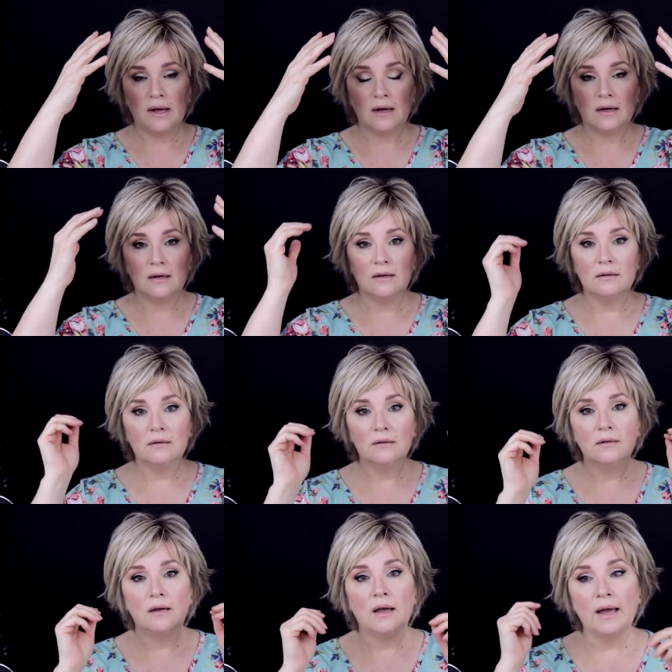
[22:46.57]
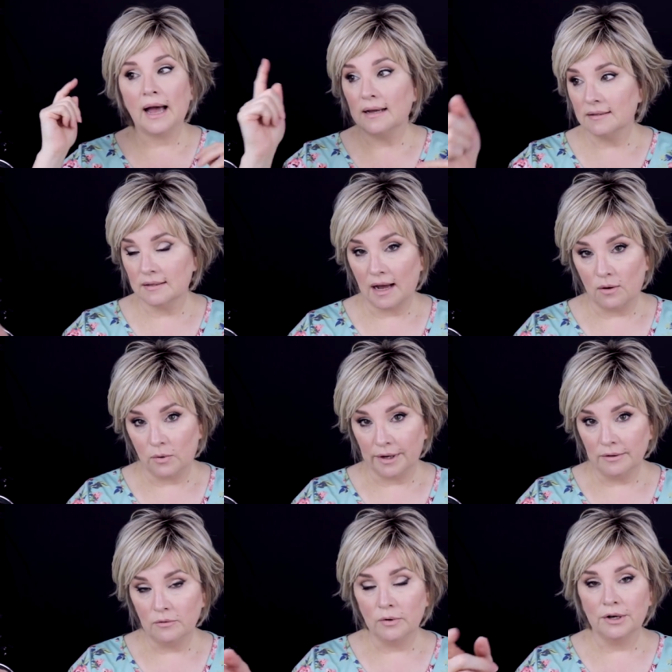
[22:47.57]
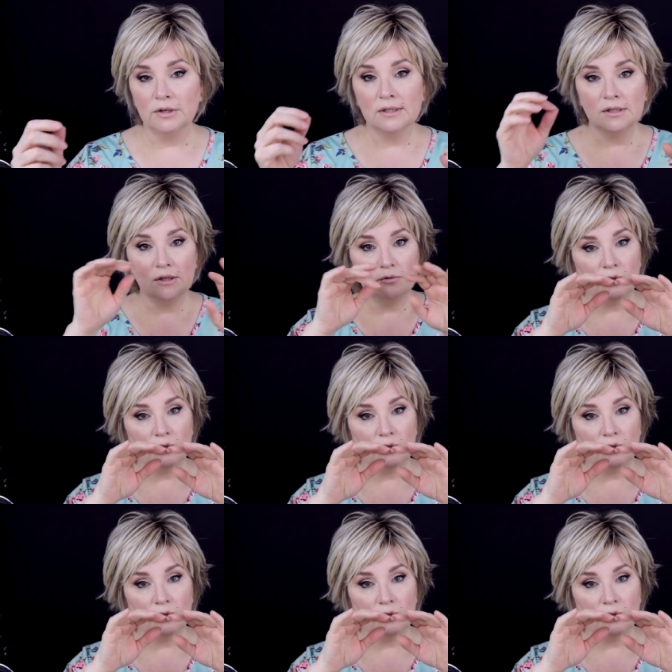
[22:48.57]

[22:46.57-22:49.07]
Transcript: uh, as that one, whereas the,